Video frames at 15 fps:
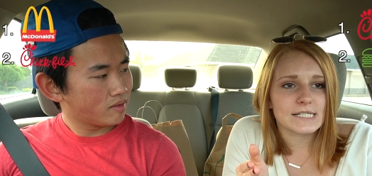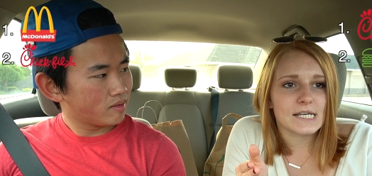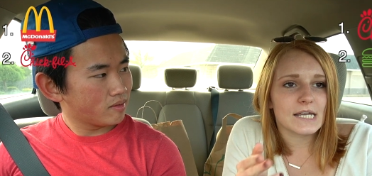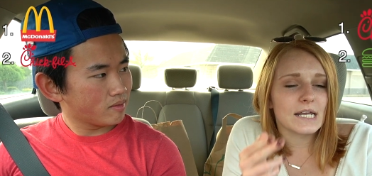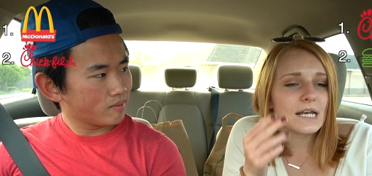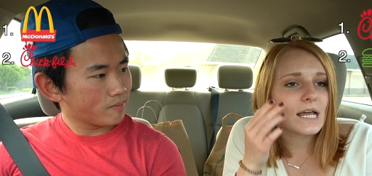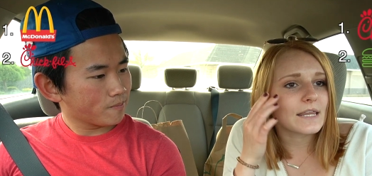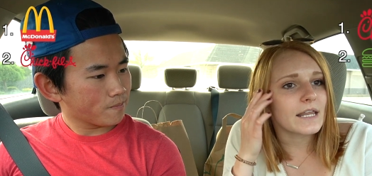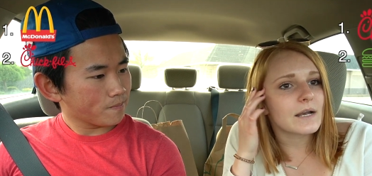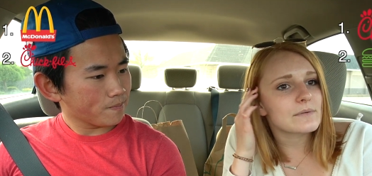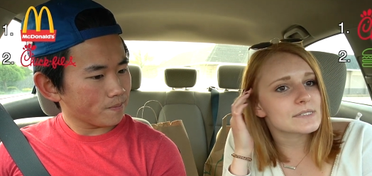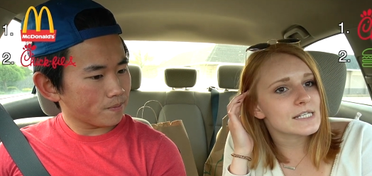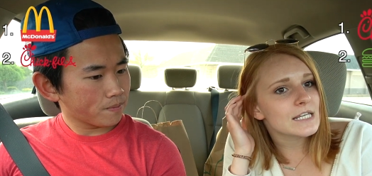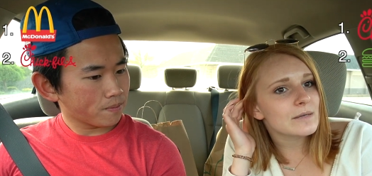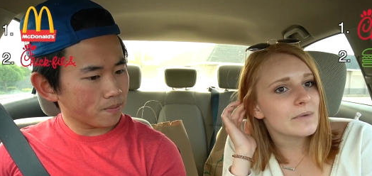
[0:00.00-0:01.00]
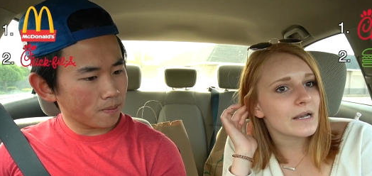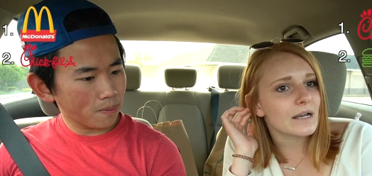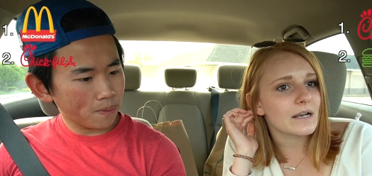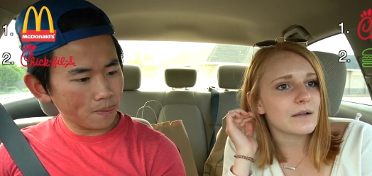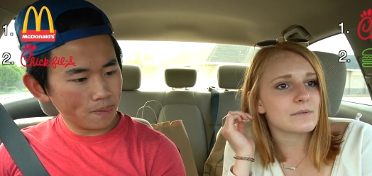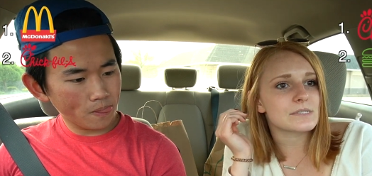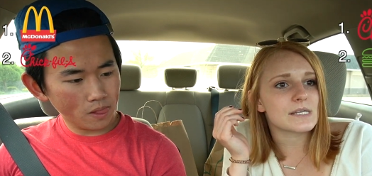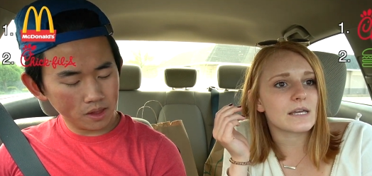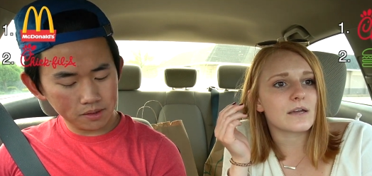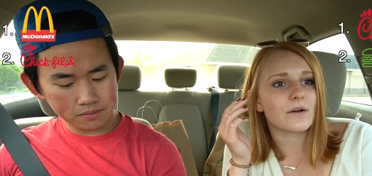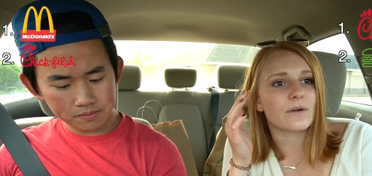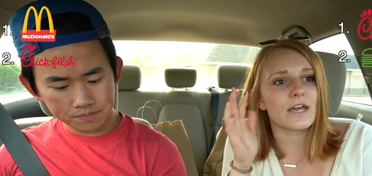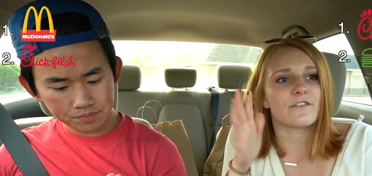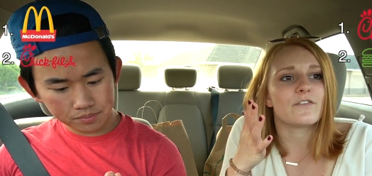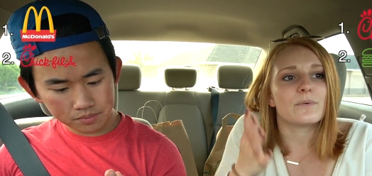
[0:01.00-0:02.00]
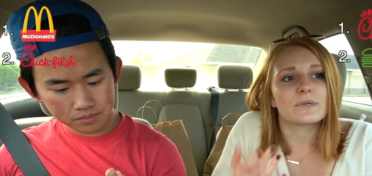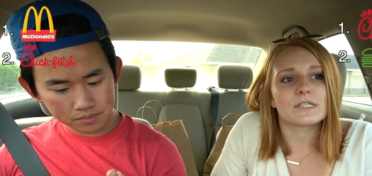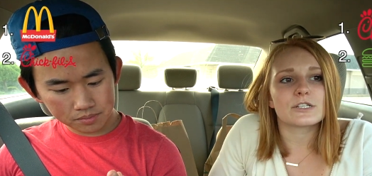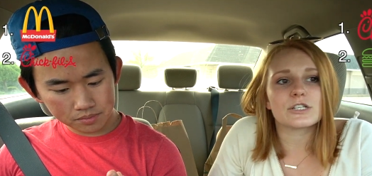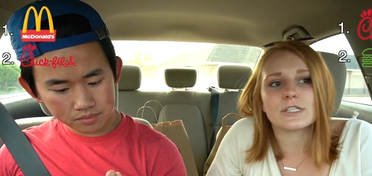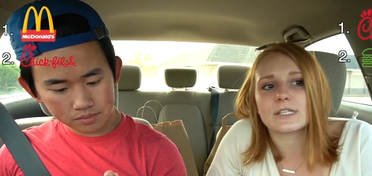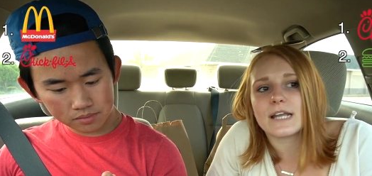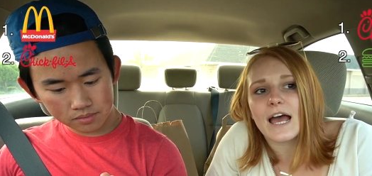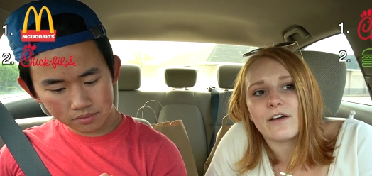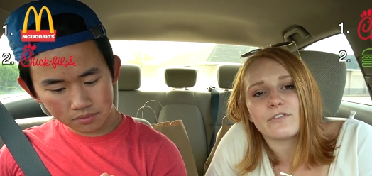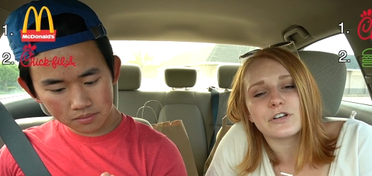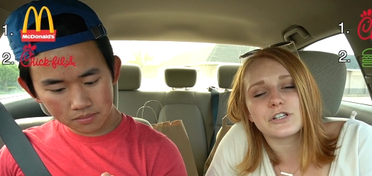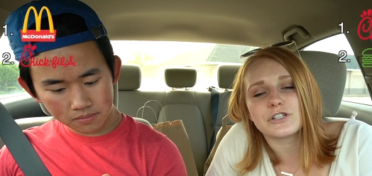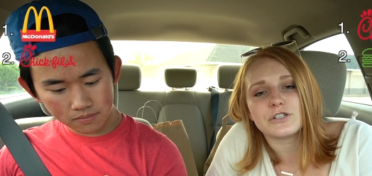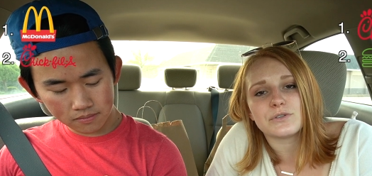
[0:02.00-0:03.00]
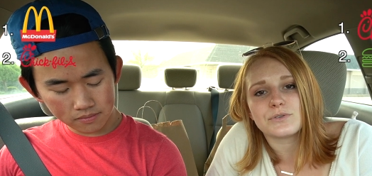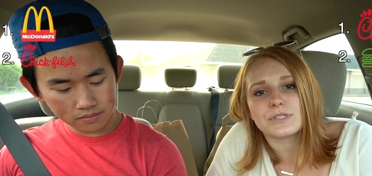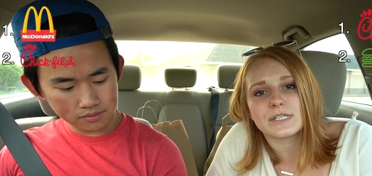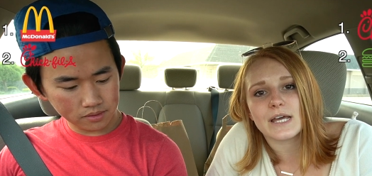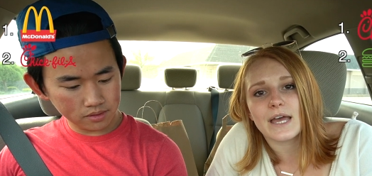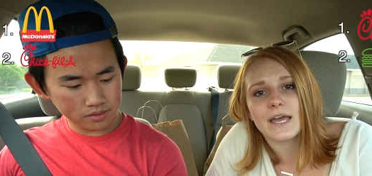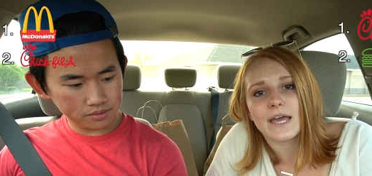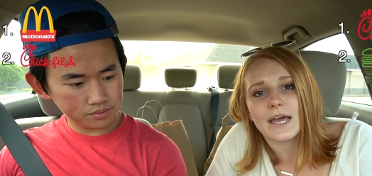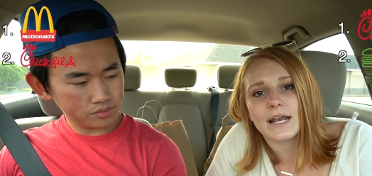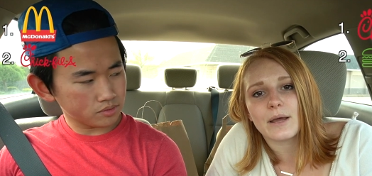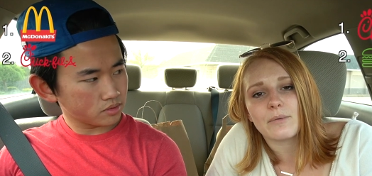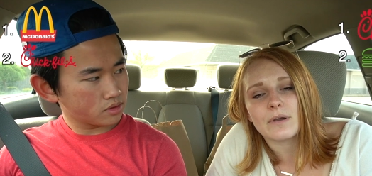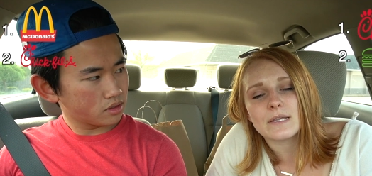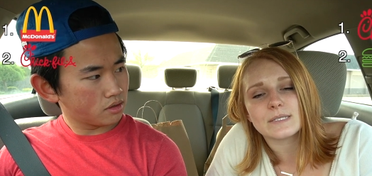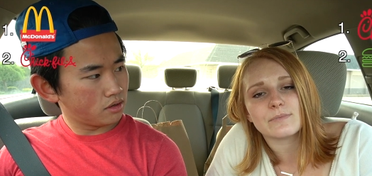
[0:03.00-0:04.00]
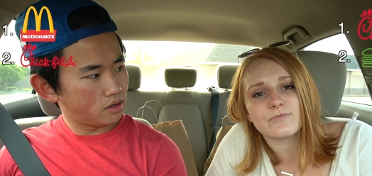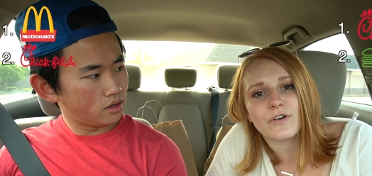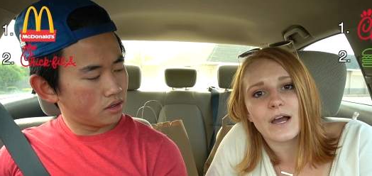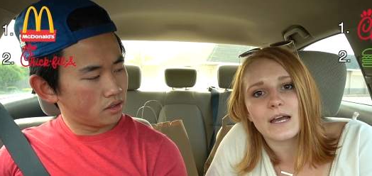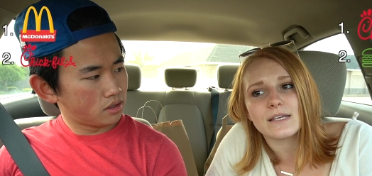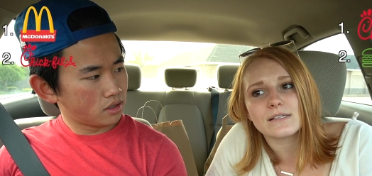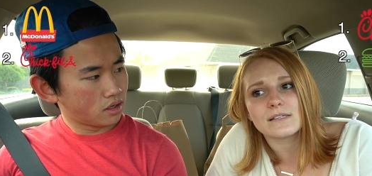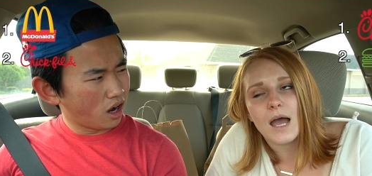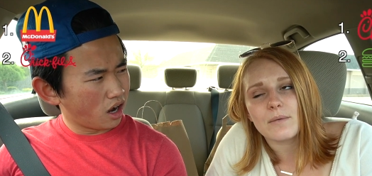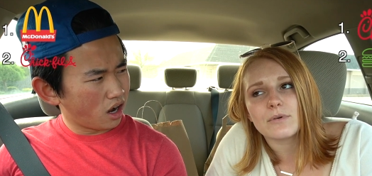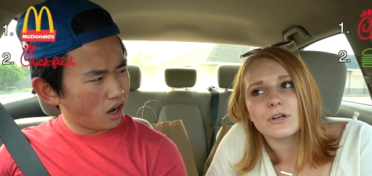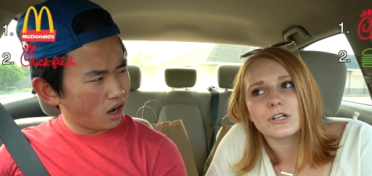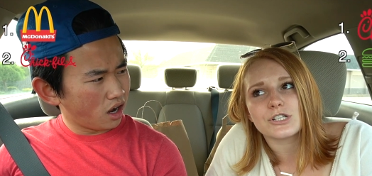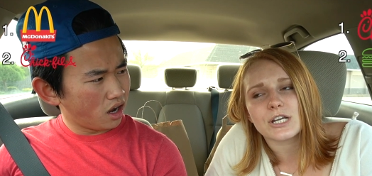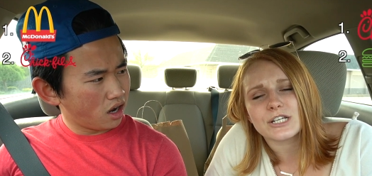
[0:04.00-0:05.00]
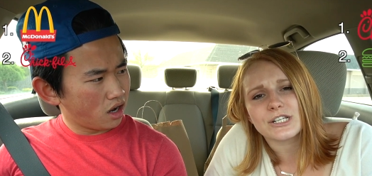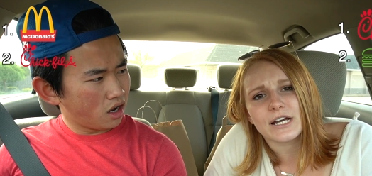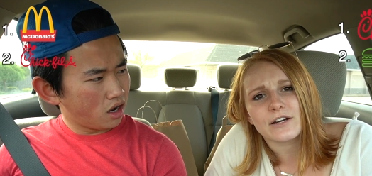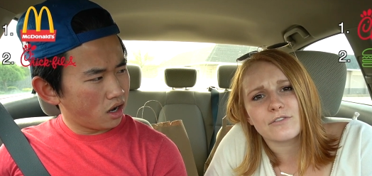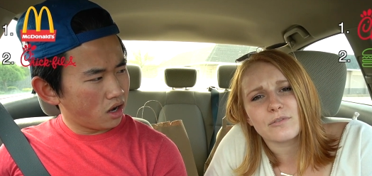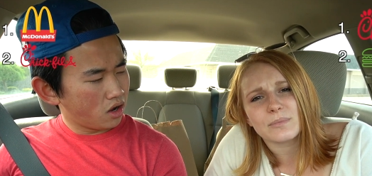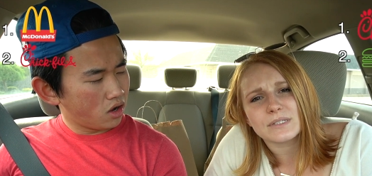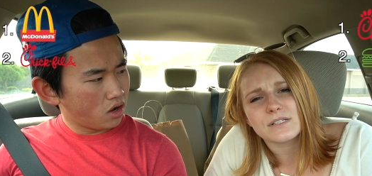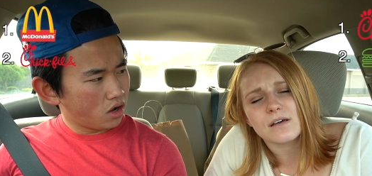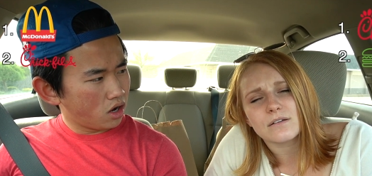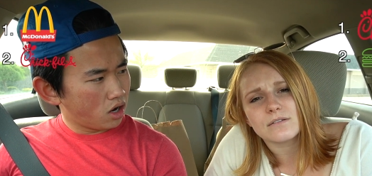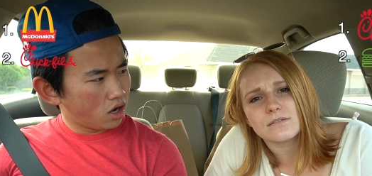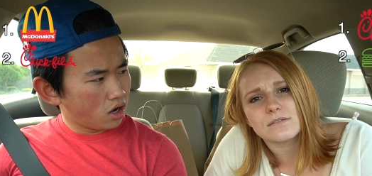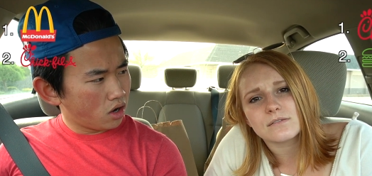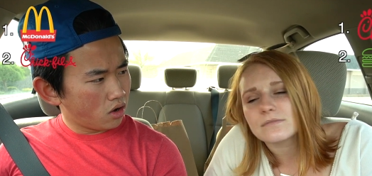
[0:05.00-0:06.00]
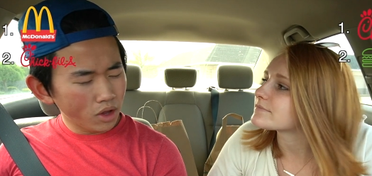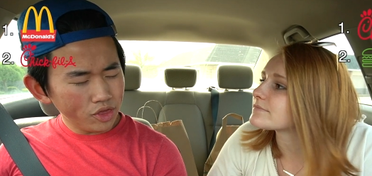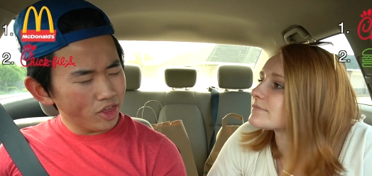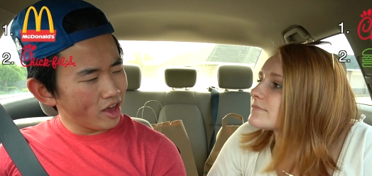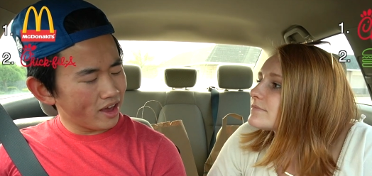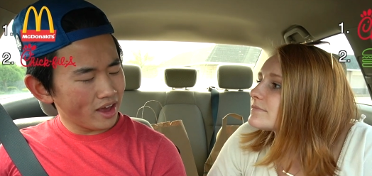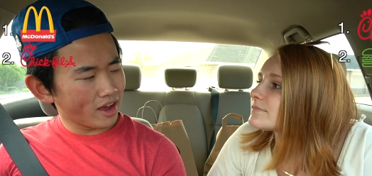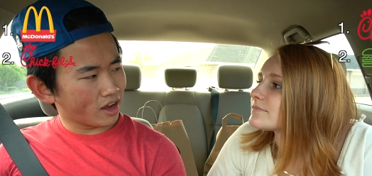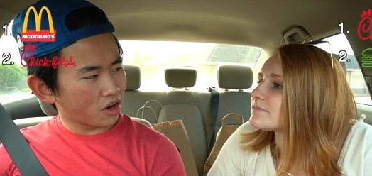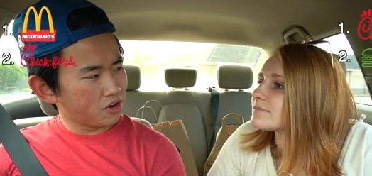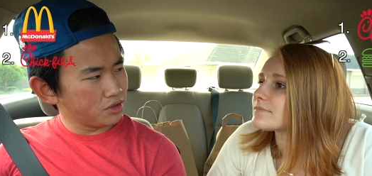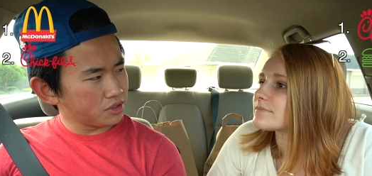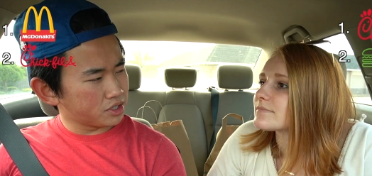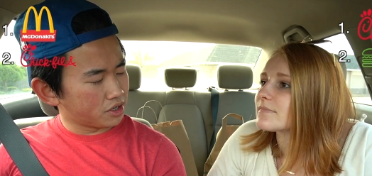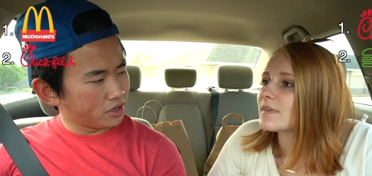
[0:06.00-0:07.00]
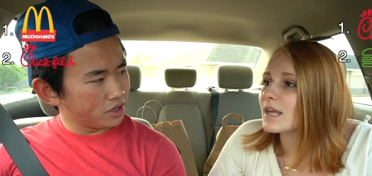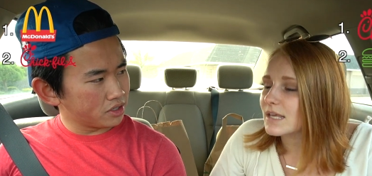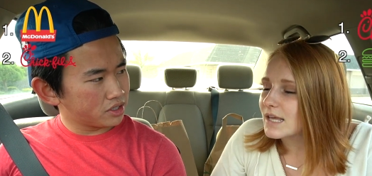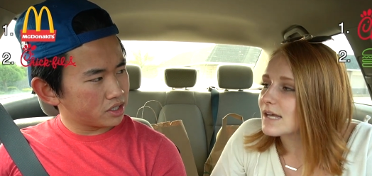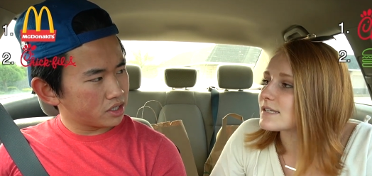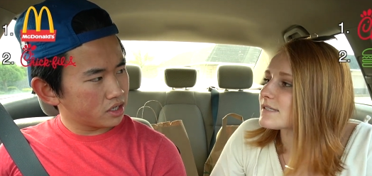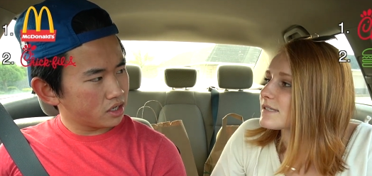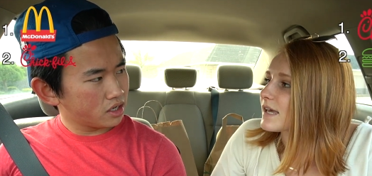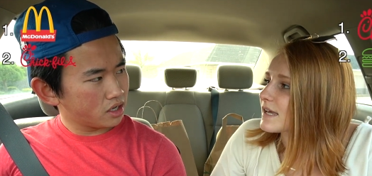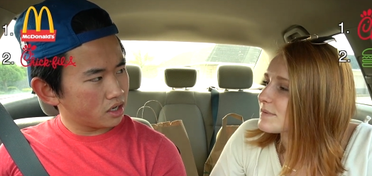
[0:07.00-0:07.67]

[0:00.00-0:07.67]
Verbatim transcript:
Speaker 1: second. And then I was thinking about it and I was like, okay, if it was just an average Tuesday and I wanted some fries, I would go to Shake Shack over McDonald's.
Speaker 2: What the heck? Are you serious?
Speaker 1: Yes, I